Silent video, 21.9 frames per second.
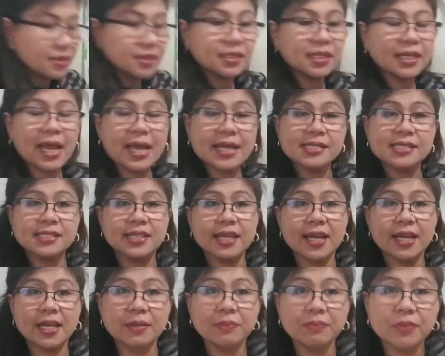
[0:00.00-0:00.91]
last
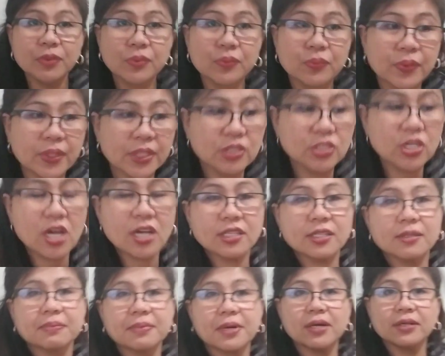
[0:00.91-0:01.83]
time we
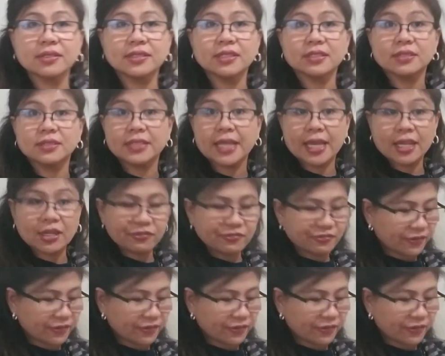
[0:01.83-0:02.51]
talked about the 10